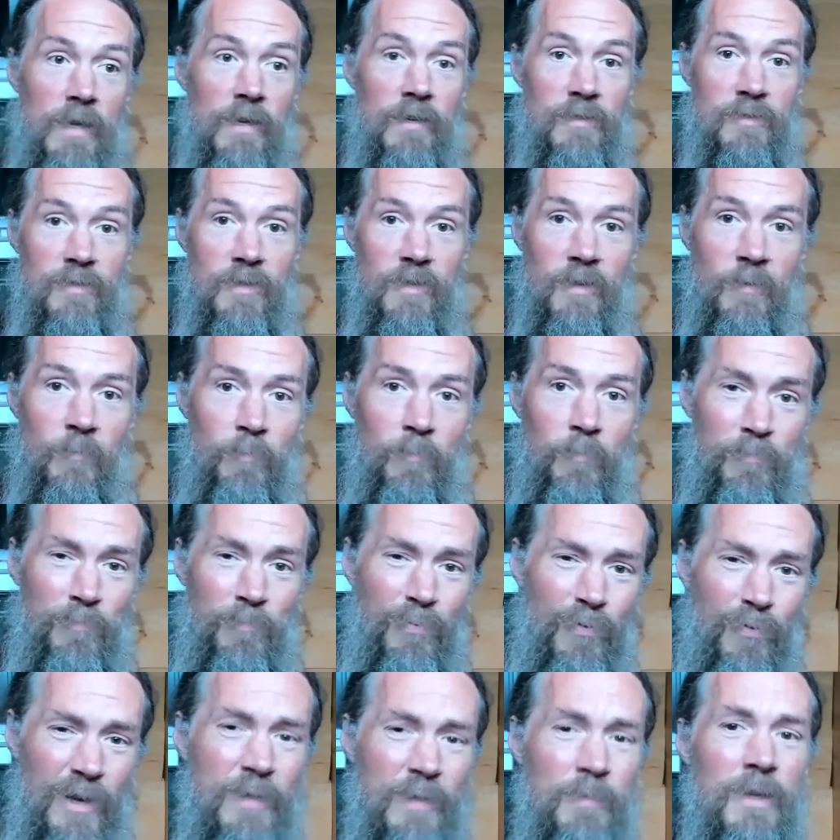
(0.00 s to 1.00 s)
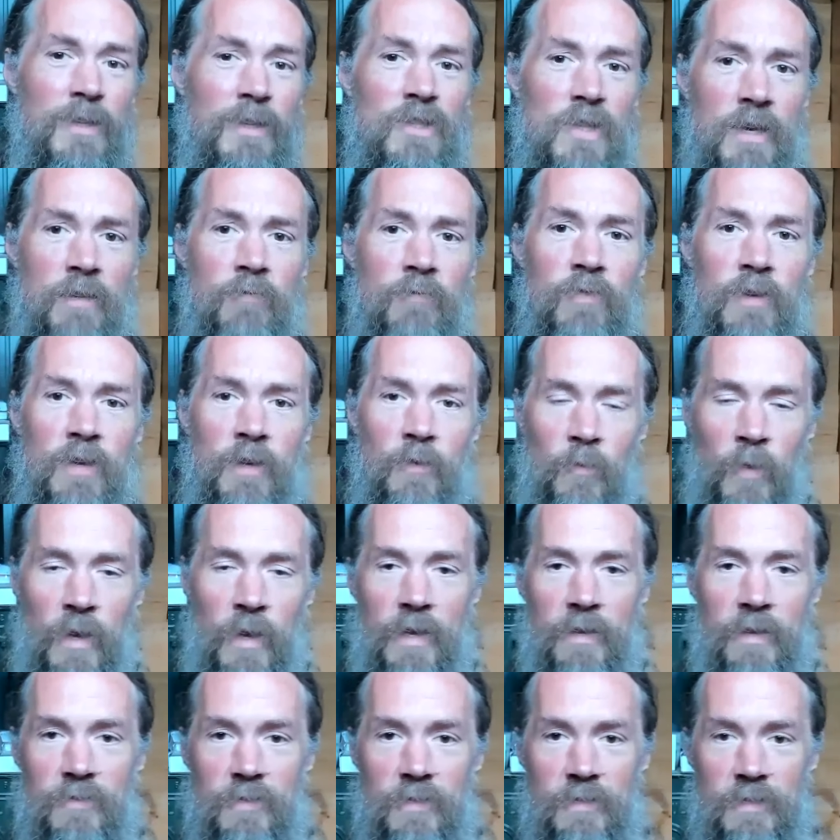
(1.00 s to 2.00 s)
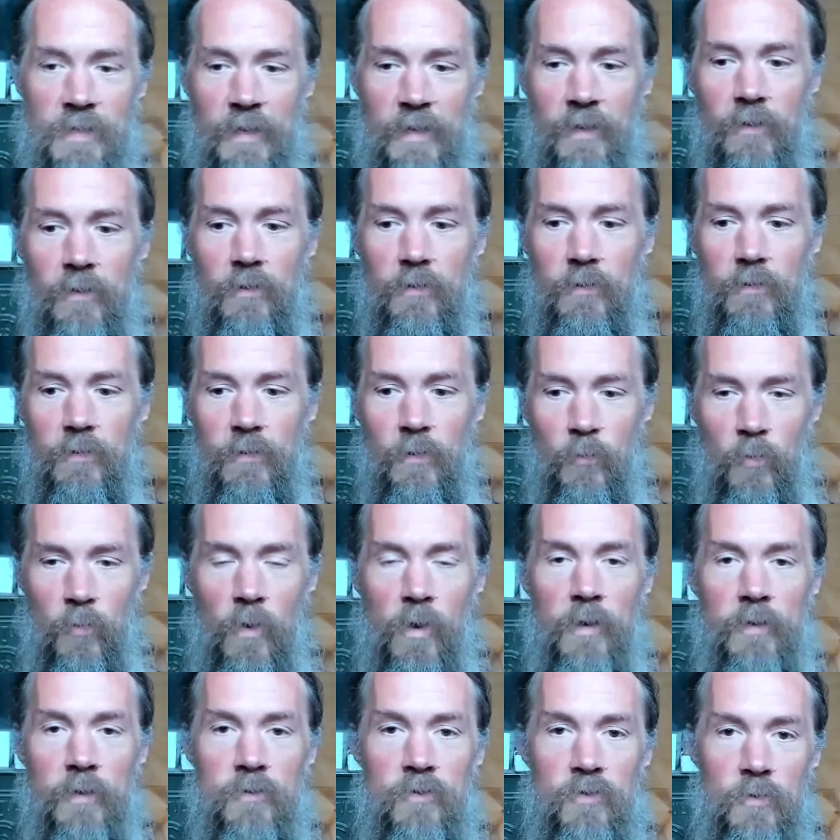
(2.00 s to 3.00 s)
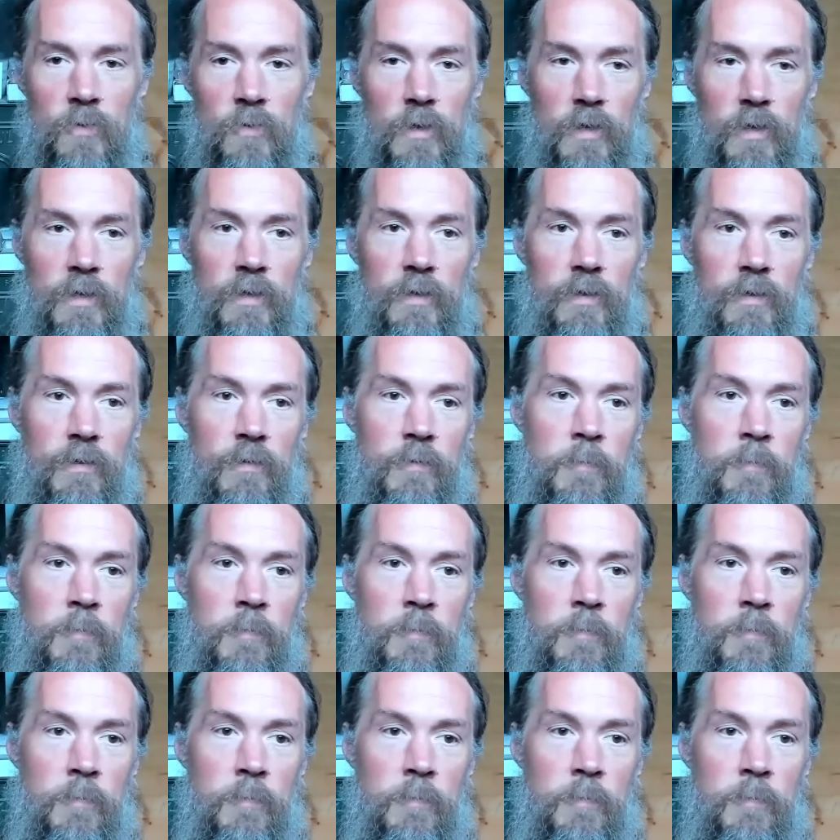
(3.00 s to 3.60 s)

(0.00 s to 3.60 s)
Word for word: because there are pretty much infinite ways to tell the wrong story.